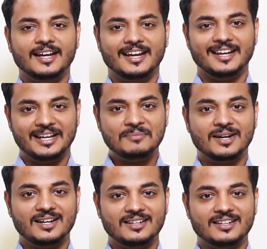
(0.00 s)
A
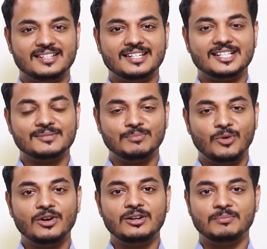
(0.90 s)
lemma is a
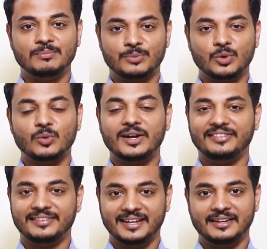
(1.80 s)
small
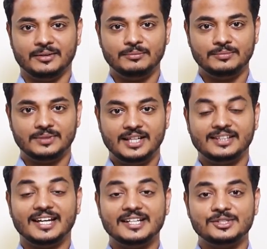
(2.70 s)
proven theorem
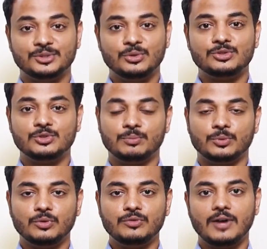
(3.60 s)
that is used to
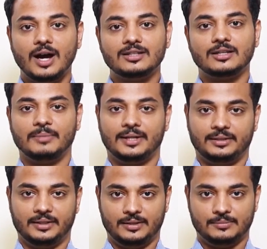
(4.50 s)
prove other big
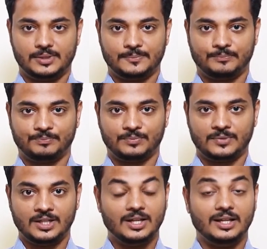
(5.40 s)
theorems.
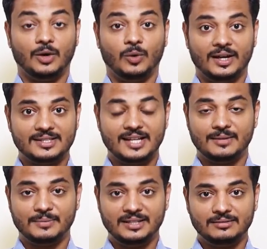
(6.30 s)
Now what does
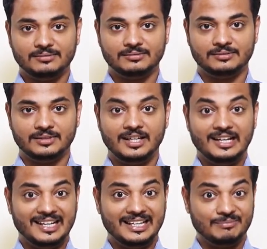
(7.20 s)
that mean?
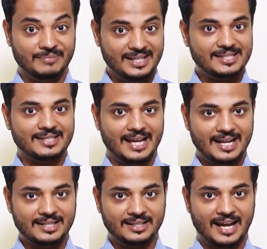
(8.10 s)
It means
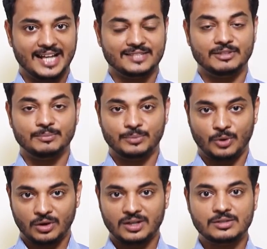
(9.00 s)
that as we
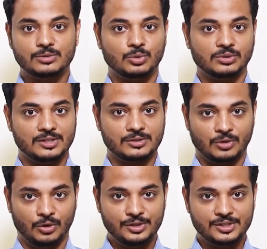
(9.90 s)
progress through this
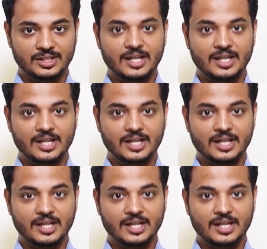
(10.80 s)
course,